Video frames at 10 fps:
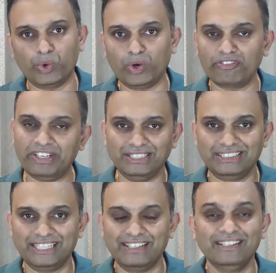cohort for
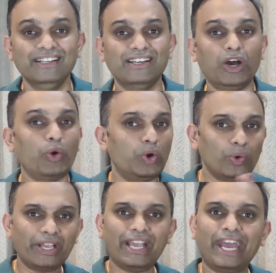INSEAD. Now
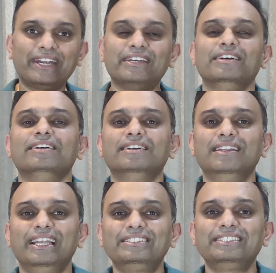looking at,
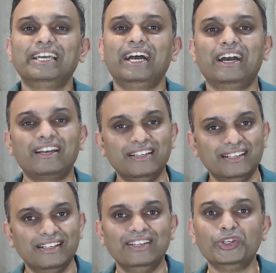let's say, our
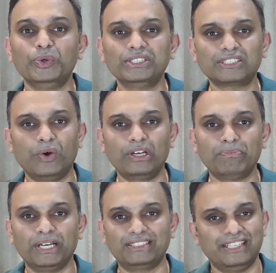US
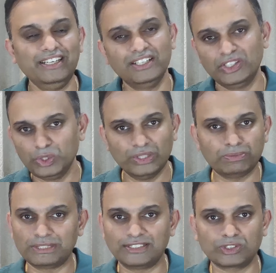counterparts, right?
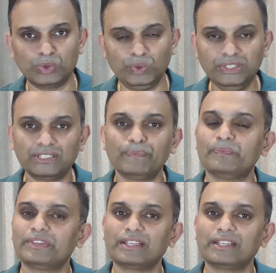US business schools.